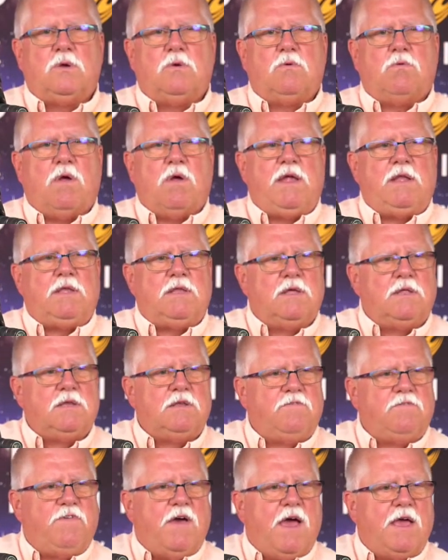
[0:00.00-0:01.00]
great
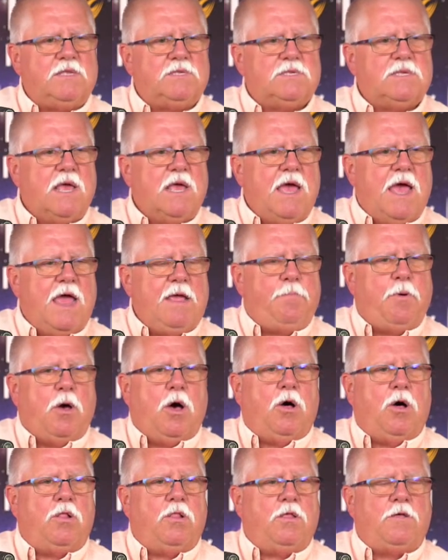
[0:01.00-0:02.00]
device. Hey,
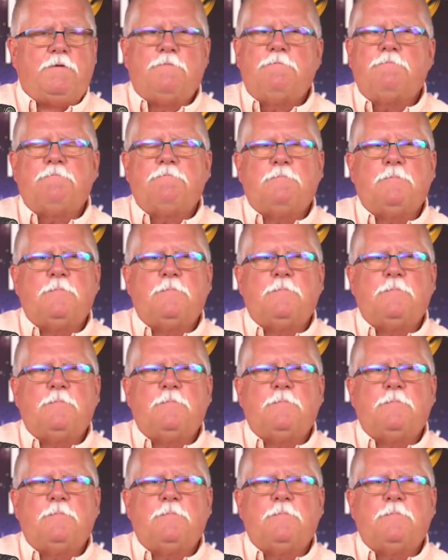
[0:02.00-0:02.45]
Paul.